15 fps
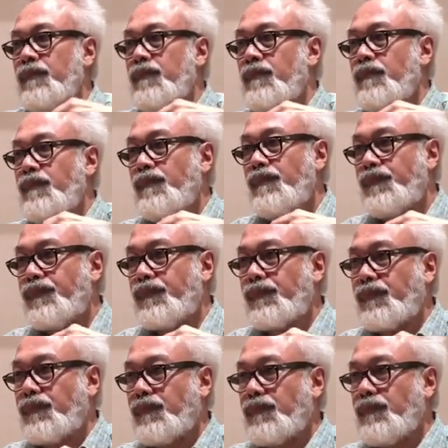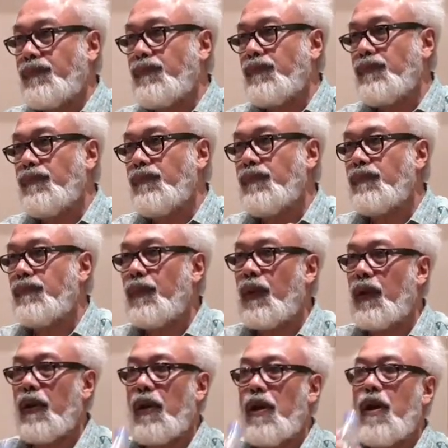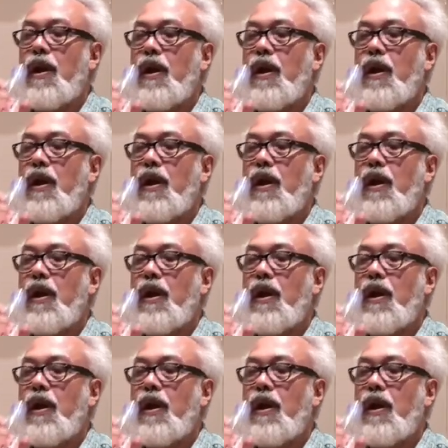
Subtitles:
why we need